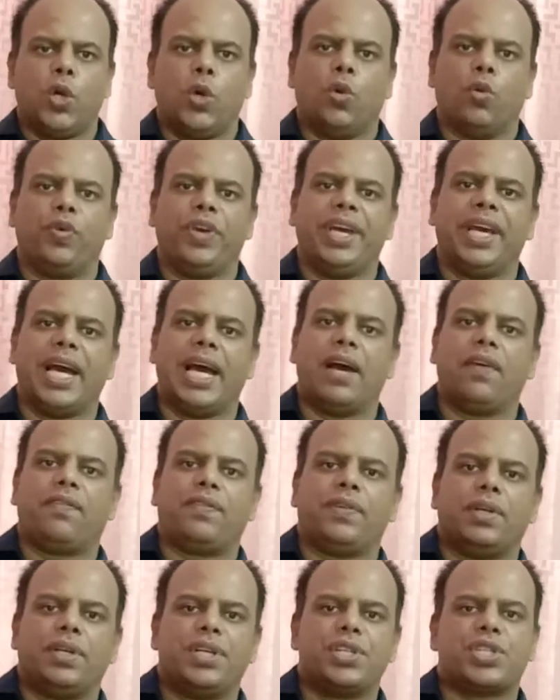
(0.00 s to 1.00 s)
we
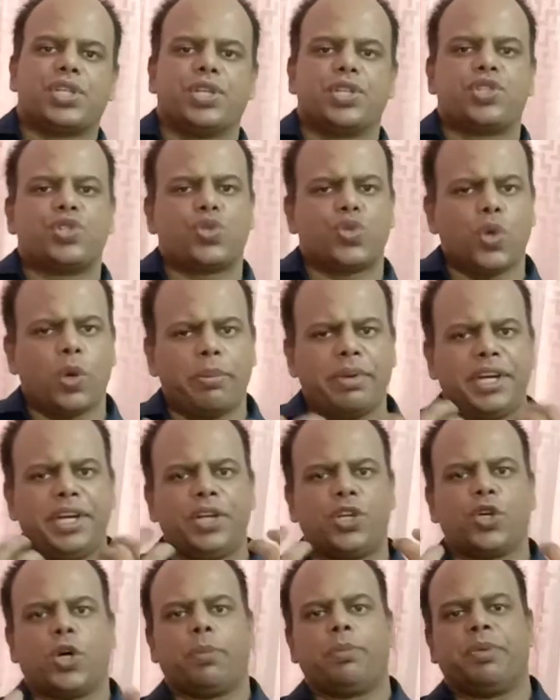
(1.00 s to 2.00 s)
have discussed so
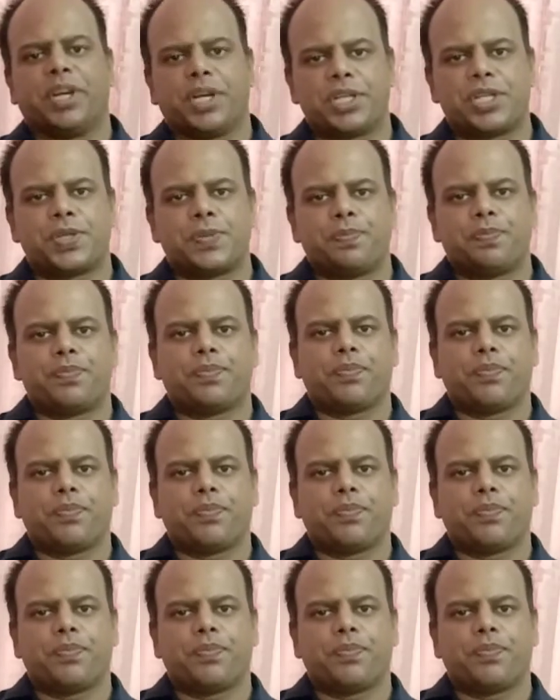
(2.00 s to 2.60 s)
many topics,